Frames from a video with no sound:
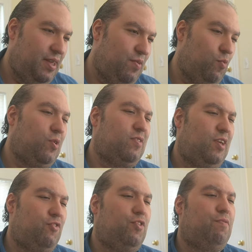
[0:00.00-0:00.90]
rook
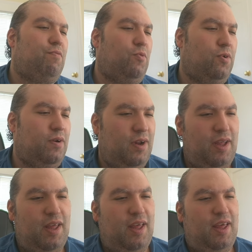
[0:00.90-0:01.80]
takes g4.
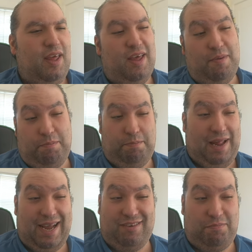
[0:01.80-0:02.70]

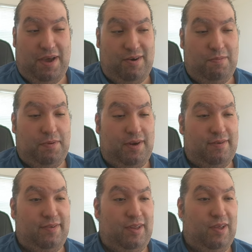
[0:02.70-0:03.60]
Black is better,
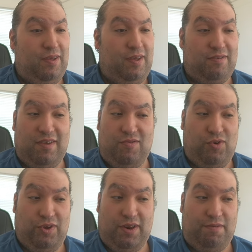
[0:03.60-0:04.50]
but, is it
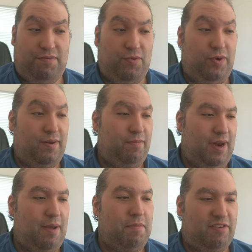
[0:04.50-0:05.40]
really enough for a win?
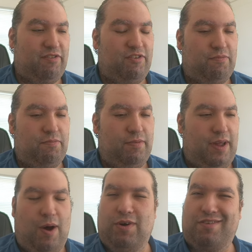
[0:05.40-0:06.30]
But I missed this.
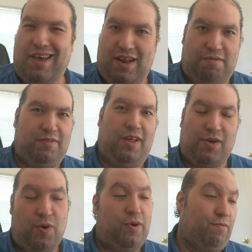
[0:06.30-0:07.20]
I was kind of
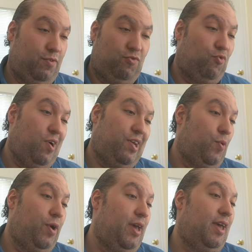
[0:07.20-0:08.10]
like going for the draw
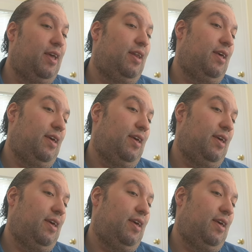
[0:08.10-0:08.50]
anyway, and